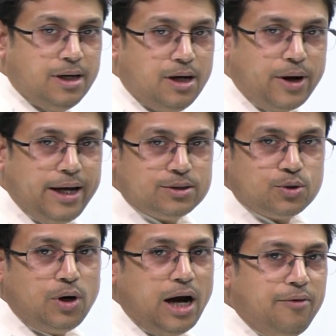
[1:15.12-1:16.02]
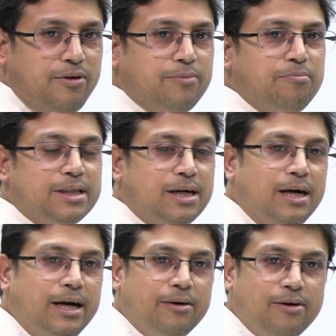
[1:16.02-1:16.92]
Okay, so IVF method
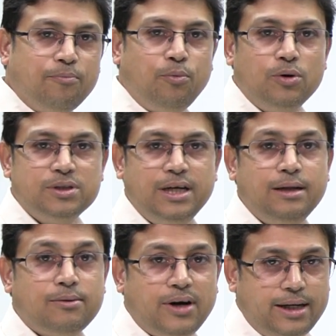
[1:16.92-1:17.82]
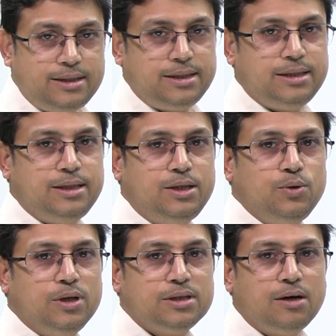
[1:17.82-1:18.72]
never pose any threat to
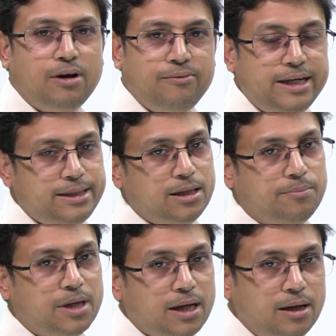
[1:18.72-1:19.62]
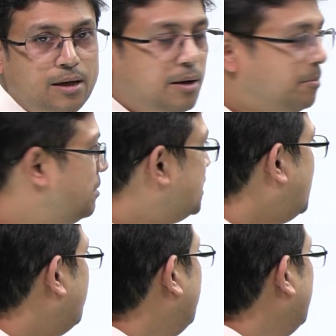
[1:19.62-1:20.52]
the survivability of the mother.